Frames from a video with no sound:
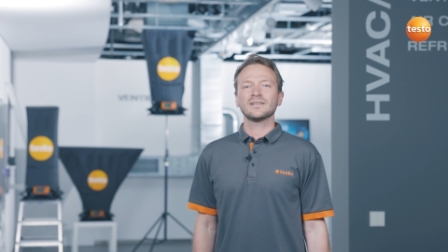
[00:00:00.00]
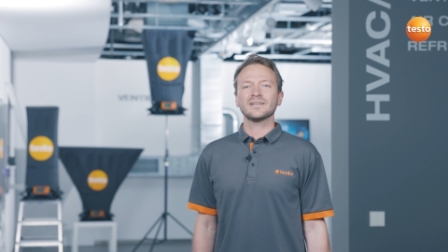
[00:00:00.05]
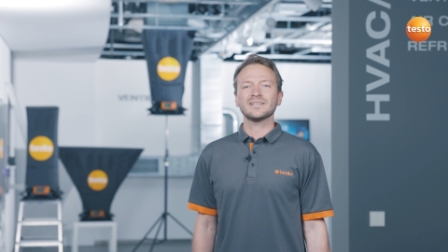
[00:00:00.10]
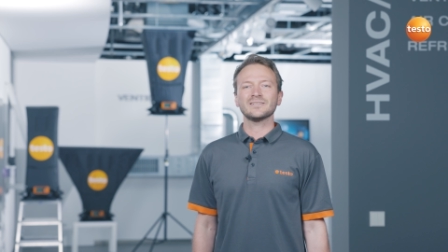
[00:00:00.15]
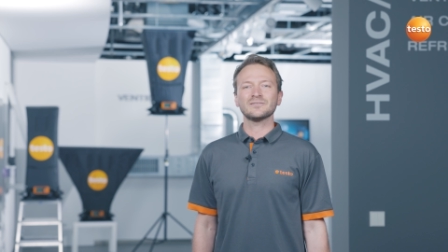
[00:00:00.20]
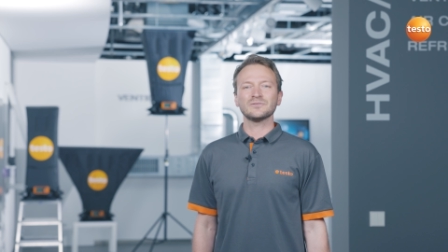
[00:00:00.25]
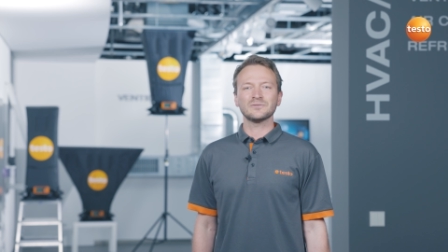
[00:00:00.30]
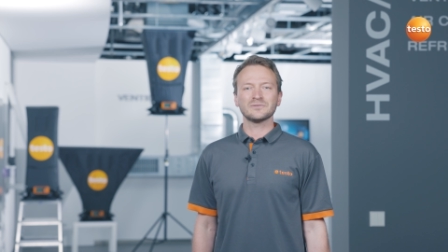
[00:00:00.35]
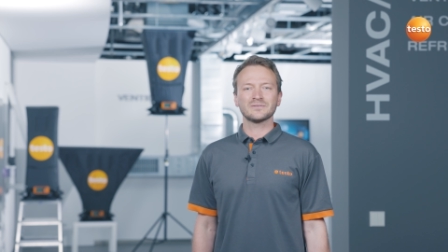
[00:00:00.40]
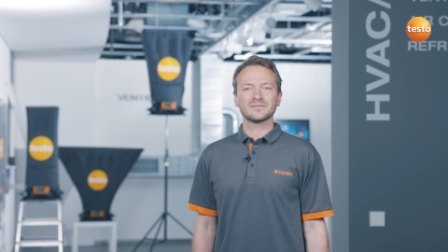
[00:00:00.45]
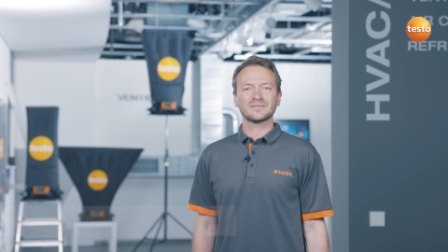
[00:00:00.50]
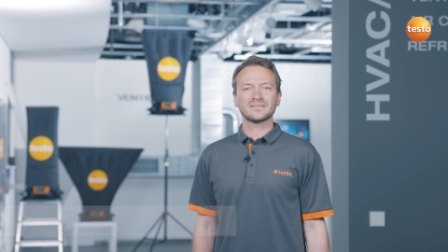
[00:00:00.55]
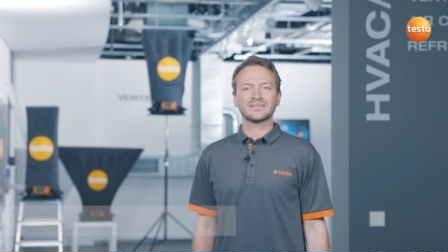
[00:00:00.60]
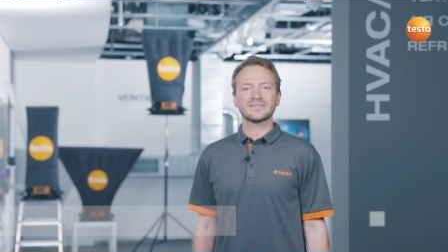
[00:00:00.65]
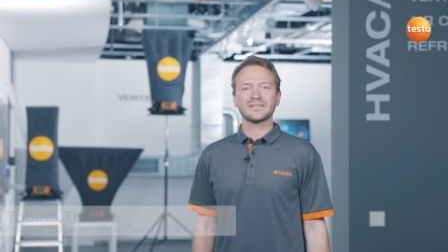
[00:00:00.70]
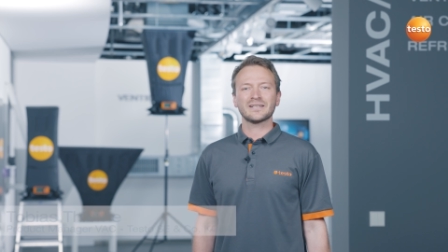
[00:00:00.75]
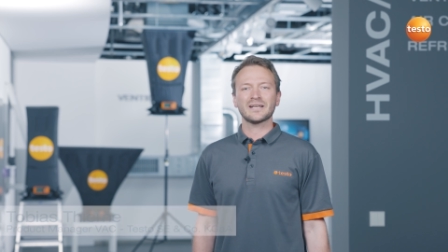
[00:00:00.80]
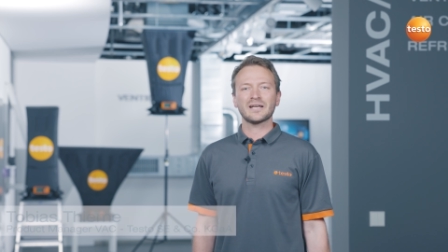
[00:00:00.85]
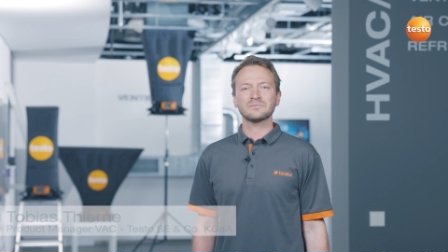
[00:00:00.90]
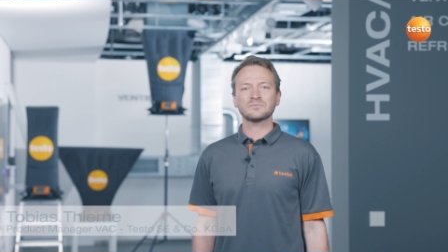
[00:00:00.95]
Hello,
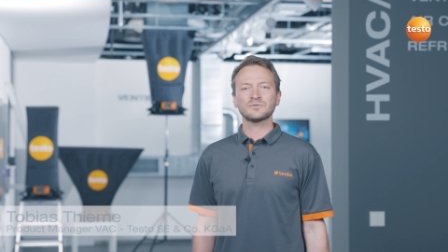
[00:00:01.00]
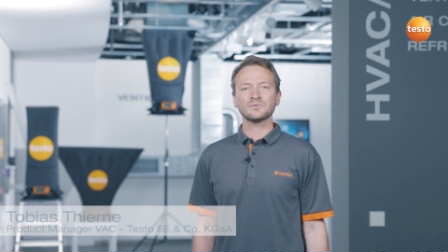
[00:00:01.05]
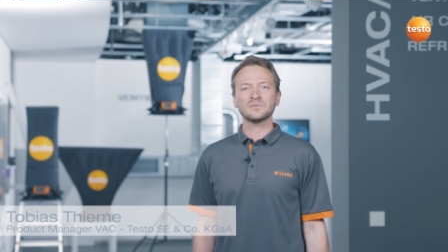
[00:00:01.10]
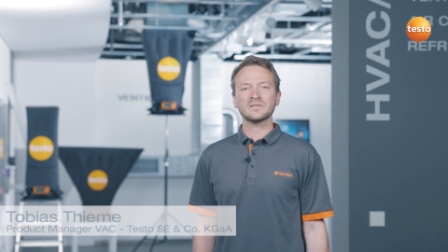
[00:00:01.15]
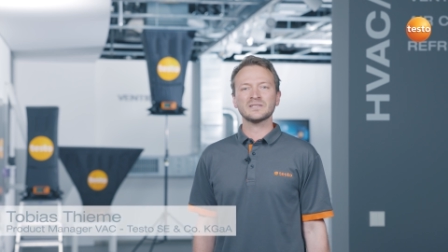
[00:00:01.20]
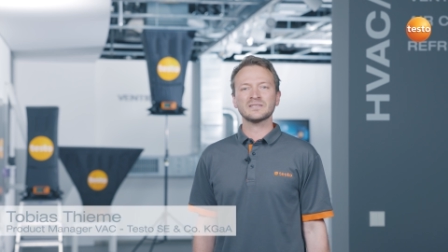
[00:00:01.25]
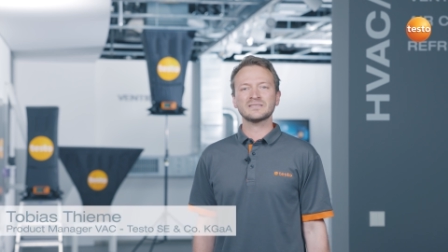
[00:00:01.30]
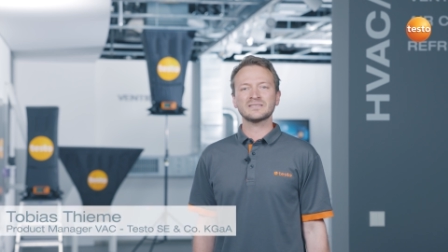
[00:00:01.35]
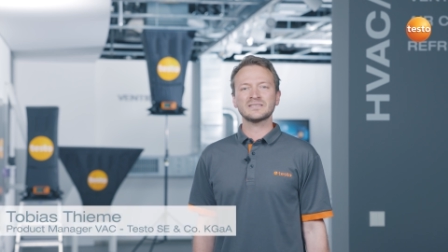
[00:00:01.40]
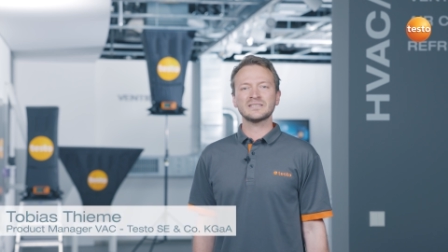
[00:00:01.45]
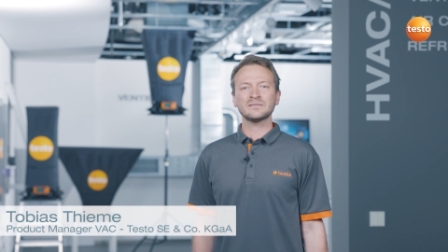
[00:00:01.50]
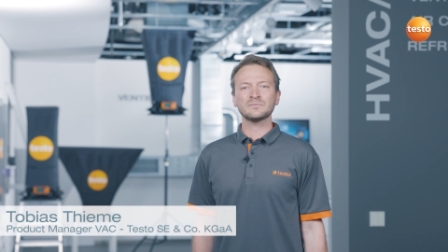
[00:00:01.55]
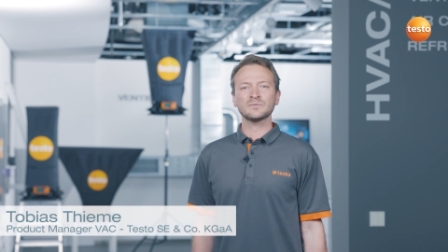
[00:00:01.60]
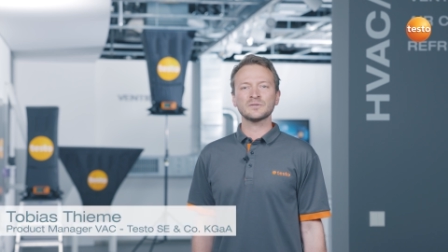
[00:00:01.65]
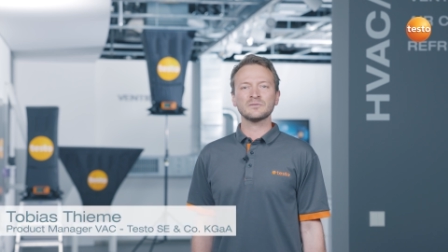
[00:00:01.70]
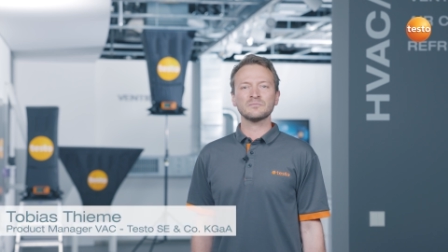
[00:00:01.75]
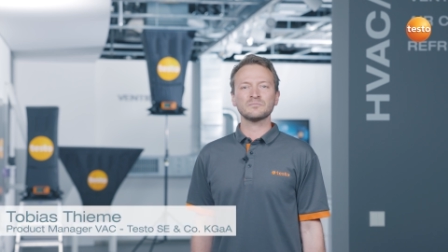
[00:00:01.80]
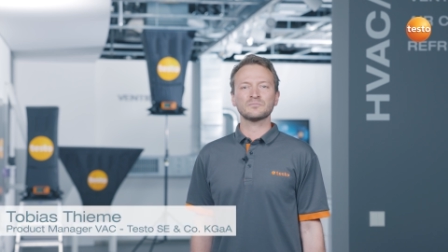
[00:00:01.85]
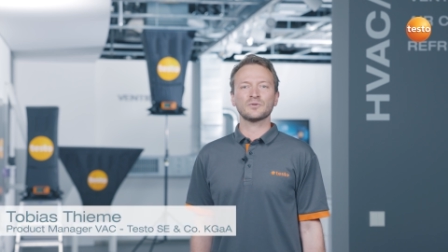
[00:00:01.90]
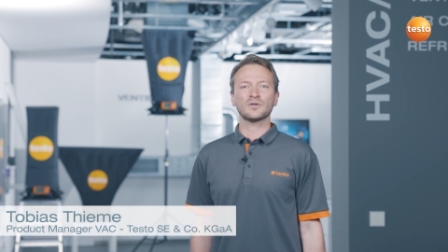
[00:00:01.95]
I'm Tobias Thieme,